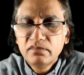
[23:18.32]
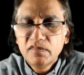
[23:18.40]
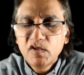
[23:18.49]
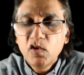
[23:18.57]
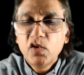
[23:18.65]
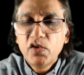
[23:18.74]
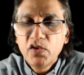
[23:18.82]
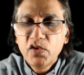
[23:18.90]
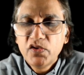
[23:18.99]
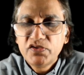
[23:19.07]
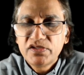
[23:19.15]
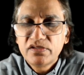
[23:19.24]
God
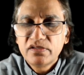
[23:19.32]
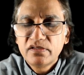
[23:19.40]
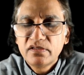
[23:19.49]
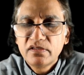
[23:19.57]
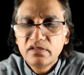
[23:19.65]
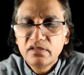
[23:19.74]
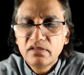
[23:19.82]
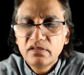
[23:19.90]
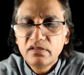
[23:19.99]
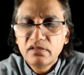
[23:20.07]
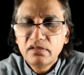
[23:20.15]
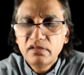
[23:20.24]
knows
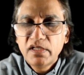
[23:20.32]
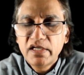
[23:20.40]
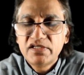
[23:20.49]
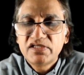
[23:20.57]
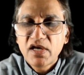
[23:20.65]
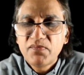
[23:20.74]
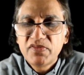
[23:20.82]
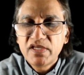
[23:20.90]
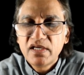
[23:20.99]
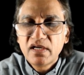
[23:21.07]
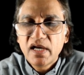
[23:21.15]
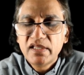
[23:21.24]
there is
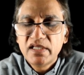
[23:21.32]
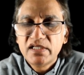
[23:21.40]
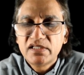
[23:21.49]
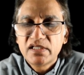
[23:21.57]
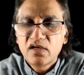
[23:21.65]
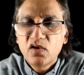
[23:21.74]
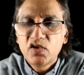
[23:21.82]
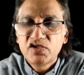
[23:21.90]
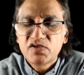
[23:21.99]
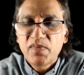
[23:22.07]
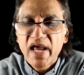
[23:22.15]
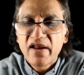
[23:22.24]
something, and there is a
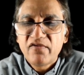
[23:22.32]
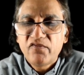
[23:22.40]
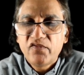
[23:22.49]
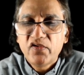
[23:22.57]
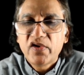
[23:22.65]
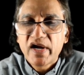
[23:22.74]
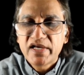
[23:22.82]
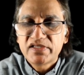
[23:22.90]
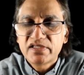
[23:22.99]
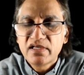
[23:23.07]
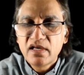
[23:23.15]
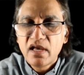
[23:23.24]
God's plan for
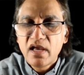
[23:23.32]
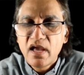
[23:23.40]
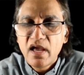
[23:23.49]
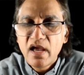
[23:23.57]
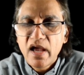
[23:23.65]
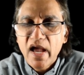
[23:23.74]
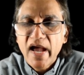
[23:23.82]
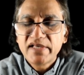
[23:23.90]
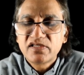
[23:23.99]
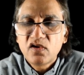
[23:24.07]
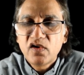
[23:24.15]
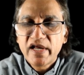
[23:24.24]
us,
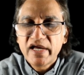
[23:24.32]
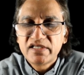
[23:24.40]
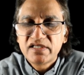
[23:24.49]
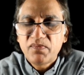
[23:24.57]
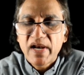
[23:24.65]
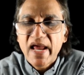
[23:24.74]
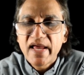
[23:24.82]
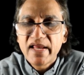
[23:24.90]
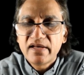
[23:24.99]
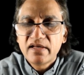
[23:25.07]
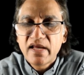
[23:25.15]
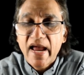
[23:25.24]
as God has
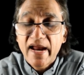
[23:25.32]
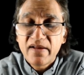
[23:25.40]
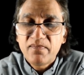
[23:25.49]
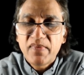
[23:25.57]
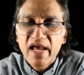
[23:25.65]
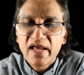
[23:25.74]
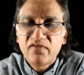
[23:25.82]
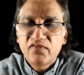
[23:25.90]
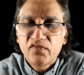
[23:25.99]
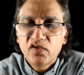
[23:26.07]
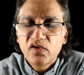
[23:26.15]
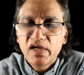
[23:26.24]
had a plan
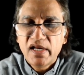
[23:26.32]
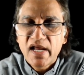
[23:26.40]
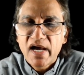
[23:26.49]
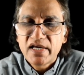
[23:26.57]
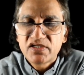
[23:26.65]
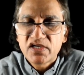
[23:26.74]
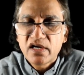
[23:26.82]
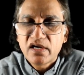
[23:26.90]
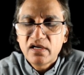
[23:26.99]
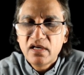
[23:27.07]
for Elijah